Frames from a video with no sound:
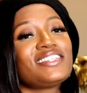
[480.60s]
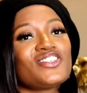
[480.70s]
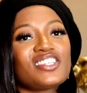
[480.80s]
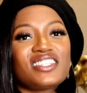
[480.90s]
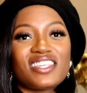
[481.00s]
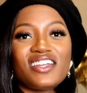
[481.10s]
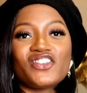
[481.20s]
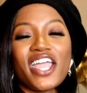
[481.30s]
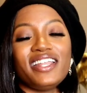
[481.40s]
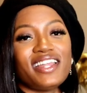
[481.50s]
It's just
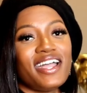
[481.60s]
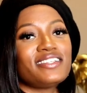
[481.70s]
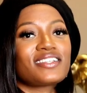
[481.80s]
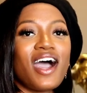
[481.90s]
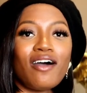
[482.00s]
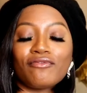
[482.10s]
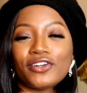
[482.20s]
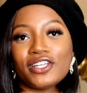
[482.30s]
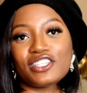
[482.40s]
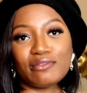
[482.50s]
such a nice
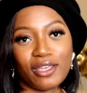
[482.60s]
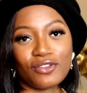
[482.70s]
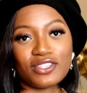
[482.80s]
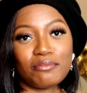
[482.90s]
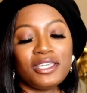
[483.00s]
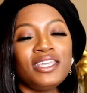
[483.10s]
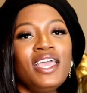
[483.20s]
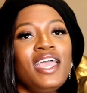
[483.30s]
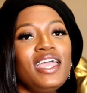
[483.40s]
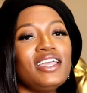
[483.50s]
comforting smell to me.
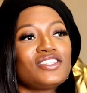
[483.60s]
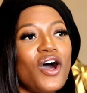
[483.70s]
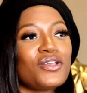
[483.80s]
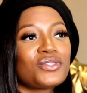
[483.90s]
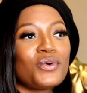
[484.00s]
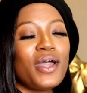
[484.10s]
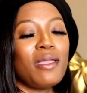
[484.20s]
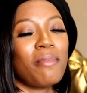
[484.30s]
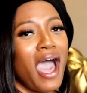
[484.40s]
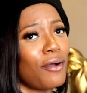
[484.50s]
It's also
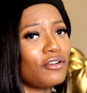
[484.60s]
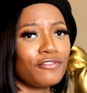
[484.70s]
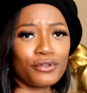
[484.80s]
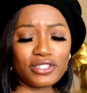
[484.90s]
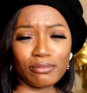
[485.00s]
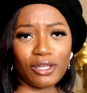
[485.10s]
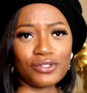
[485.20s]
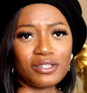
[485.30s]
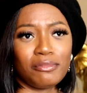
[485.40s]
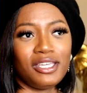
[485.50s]
a powerful
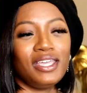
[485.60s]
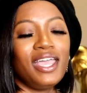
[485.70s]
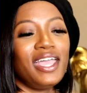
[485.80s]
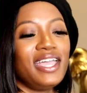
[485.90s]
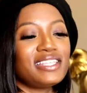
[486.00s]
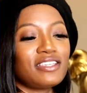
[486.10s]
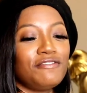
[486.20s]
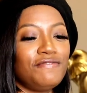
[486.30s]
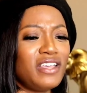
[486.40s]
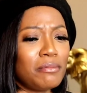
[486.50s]
smell to me. It's
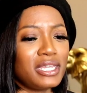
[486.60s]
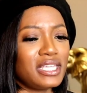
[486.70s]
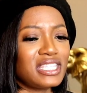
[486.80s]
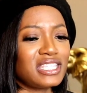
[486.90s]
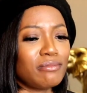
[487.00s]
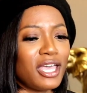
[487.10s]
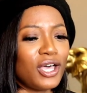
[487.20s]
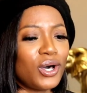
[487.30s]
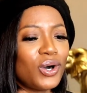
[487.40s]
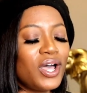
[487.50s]
a feminine
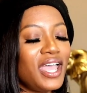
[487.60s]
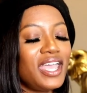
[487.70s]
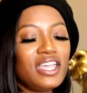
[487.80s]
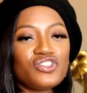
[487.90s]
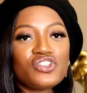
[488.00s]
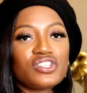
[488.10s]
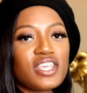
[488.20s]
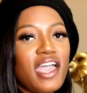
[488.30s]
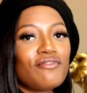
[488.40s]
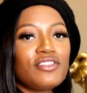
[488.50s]
smell. It's
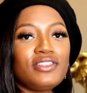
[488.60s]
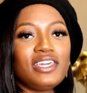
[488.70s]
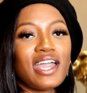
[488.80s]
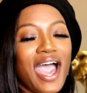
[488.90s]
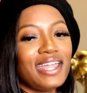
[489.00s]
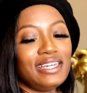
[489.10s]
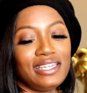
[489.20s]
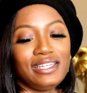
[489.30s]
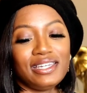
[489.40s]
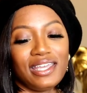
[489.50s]
just everything I
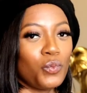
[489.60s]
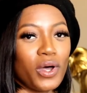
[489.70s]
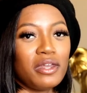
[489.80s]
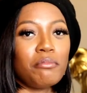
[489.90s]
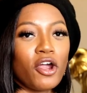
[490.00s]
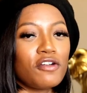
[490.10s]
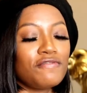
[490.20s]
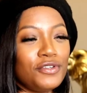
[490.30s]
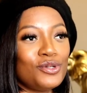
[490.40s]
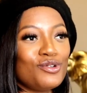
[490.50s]
need in one
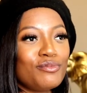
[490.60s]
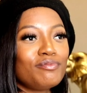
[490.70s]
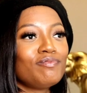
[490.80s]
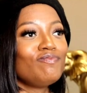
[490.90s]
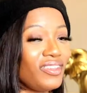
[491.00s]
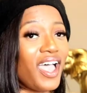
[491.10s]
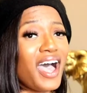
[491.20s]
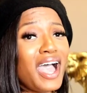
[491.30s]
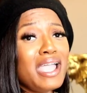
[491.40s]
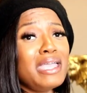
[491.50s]
perfume.
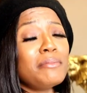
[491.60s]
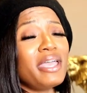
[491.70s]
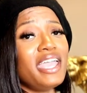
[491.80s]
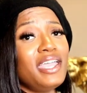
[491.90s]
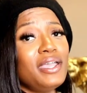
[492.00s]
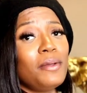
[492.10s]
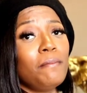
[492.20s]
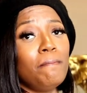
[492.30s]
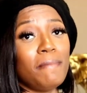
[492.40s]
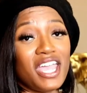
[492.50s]
I am a
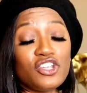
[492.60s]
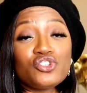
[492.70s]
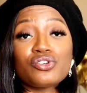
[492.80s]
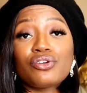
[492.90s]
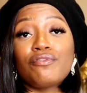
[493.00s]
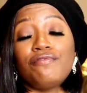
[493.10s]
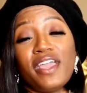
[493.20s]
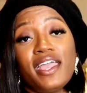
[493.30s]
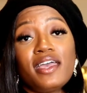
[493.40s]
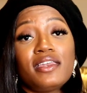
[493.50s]
major
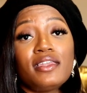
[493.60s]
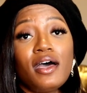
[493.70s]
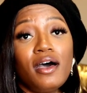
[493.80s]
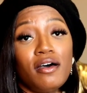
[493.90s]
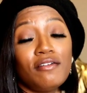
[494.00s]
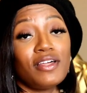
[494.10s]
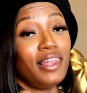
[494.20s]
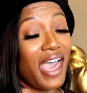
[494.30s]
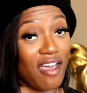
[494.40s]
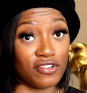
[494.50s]
fan
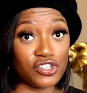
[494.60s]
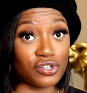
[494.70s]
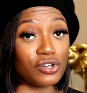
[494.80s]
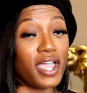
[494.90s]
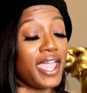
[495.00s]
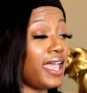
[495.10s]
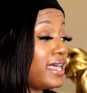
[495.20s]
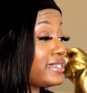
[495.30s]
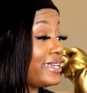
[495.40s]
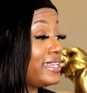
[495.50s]
of lavender
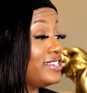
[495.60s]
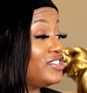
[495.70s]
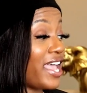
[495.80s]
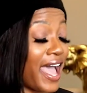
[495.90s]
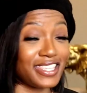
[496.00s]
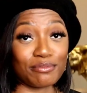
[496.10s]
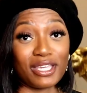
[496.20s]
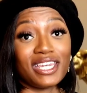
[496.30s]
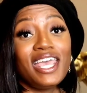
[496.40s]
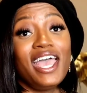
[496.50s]
and
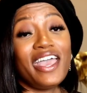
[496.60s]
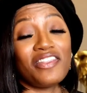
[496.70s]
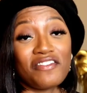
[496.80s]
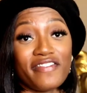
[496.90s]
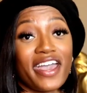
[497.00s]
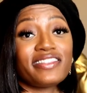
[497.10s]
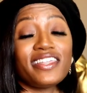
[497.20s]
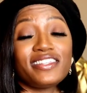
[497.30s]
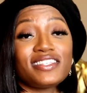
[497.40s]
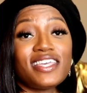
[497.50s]
jasmine, and the fact
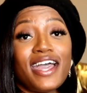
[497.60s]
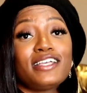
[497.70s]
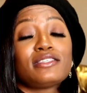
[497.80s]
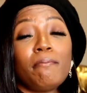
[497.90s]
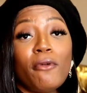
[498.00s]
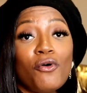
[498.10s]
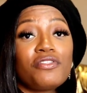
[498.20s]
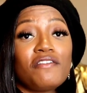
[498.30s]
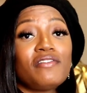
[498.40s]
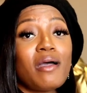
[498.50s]
that this has
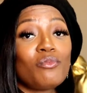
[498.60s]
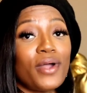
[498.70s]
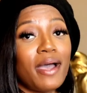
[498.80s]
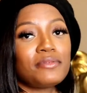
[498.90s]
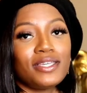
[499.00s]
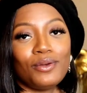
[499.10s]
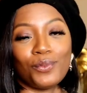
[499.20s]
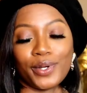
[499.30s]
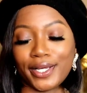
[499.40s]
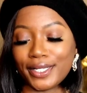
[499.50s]
both of them wrapped
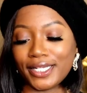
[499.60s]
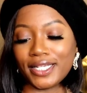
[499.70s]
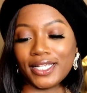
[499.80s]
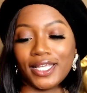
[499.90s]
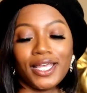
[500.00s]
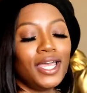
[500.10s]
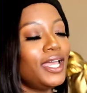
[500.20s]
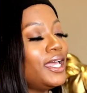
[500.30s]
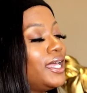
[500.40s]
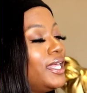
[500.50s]
in one,
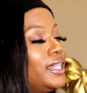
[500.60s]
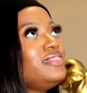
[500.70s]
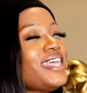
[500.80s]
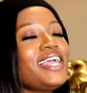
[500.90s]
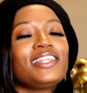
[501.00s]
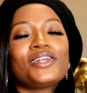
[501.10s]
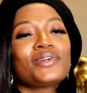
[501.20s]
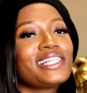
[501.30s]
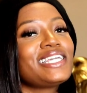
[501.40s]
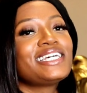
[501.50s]
they
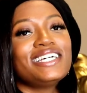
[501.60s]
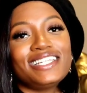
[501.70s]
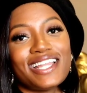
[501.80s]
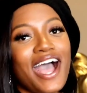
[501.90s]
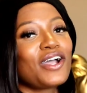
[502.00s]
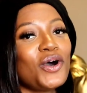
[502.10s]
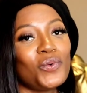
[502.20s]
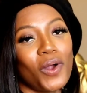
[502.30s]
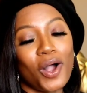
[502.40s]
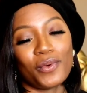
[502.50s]
literally could not
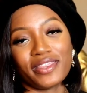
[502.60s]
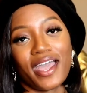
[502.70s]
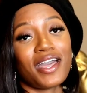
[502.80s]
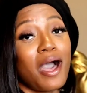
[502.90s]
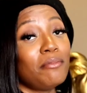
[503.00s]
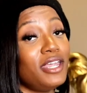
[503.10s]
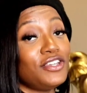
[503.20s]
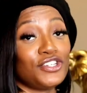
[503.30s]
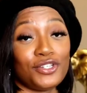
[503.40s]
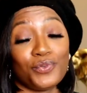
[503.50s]
go wrong with that
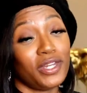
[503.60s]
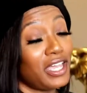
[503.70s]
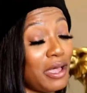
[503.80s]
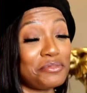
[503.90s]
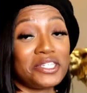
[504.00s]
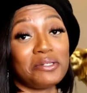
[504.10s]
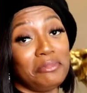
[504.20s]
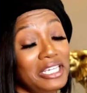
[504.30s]
combination when it comes to